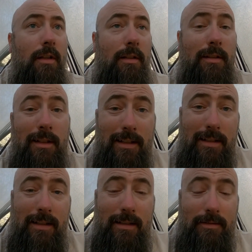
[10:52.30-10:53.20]

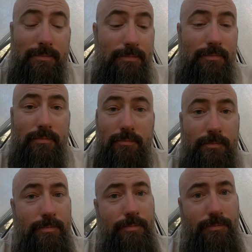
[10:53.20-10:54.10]
Today, so
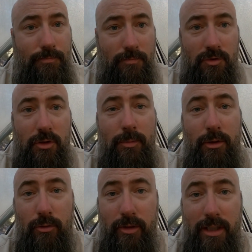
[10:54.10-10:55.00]
let me do
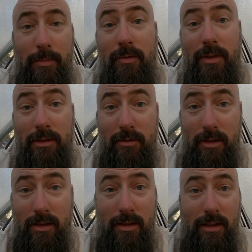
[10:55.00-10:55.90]
a recap of yesterday.
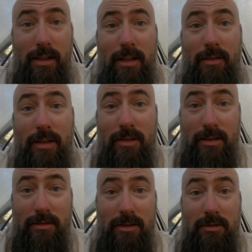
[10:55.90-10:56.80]
I found this
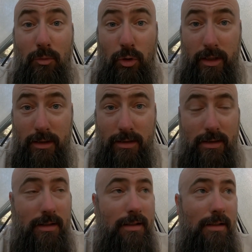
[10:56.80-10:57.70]
out this morning.
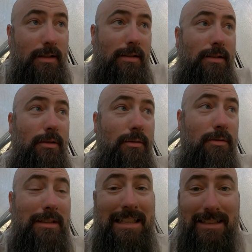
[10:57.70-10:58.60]
So
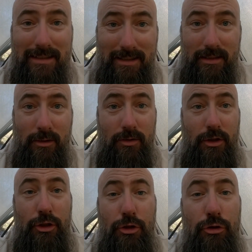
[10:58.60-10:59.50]
last night there was a
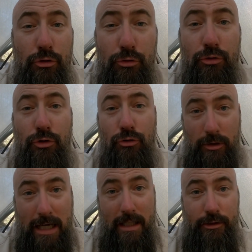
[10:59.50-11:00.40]
huge
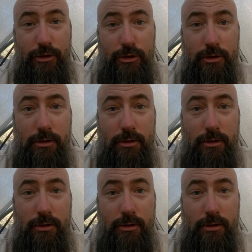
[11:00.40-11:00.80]
crash.